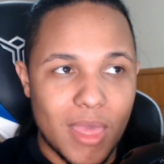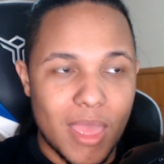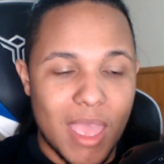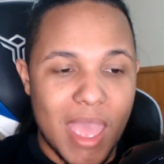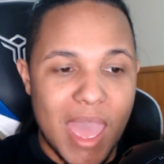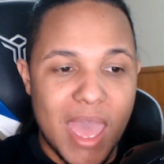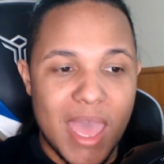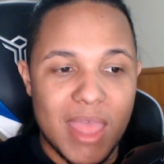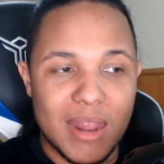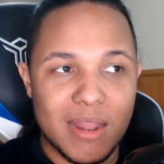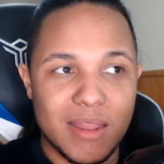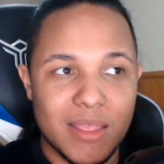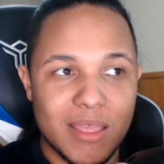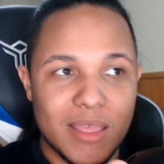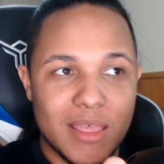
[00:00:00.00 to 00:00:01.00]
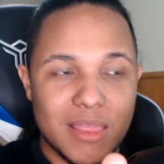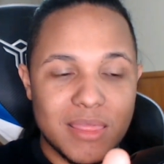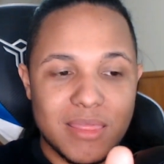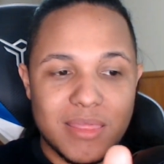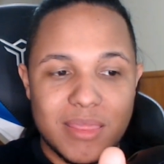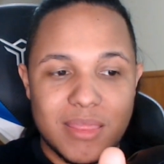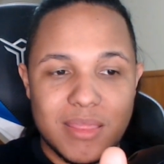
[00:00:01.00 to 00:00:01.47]
And
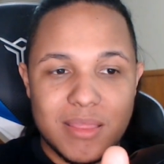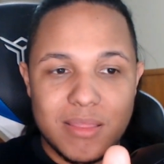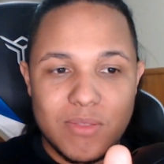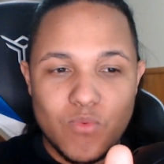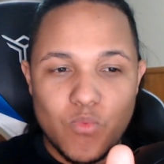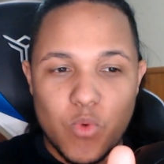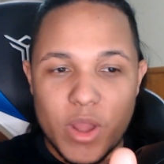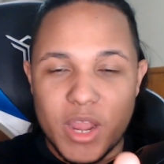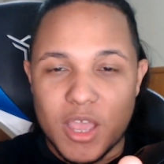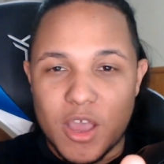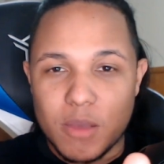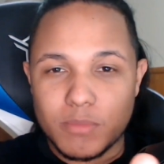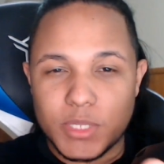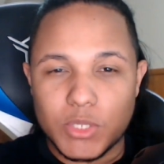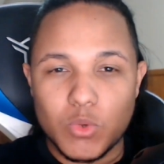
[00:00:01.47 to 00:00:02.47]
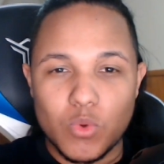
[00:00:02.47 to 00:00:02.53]
when it comes to a